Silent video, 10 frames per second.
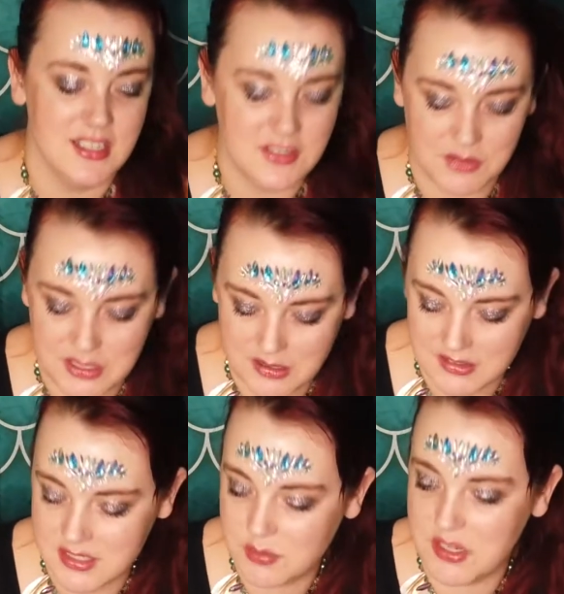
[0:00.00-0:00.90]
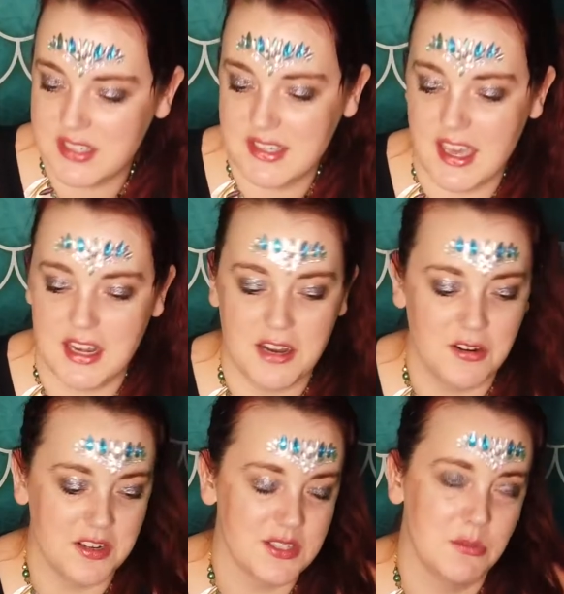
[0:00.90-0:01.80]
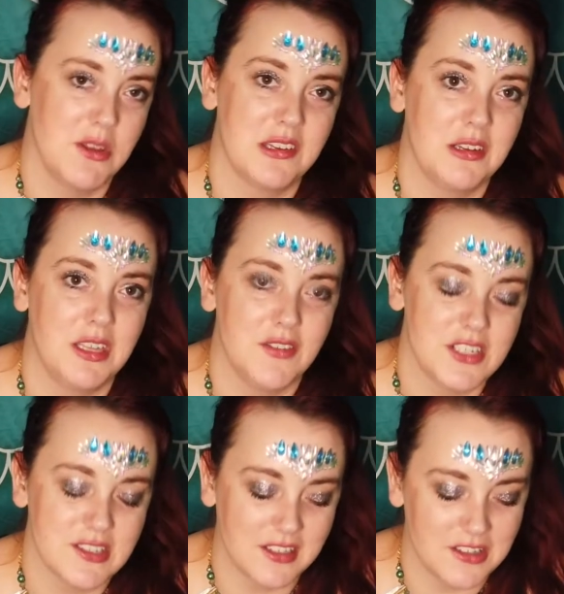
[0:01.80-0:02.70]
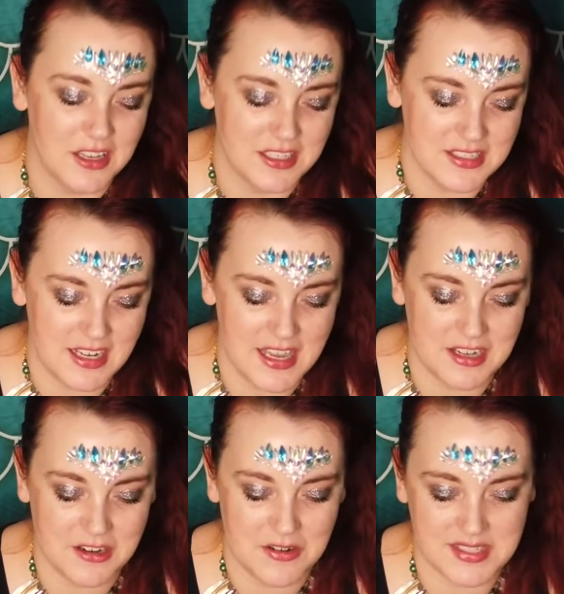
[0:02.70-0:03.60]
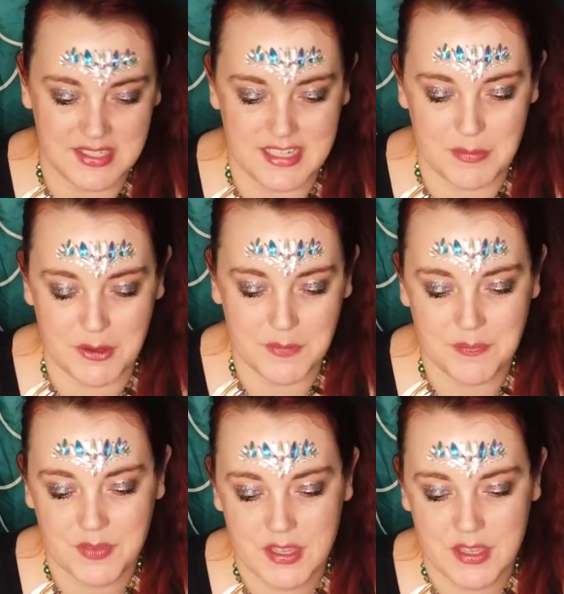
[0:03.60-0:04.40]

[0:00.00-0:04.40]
So I'm gonna, this one has cat hair on it, so I'm not gonna give it to the client. I had it out as a demo.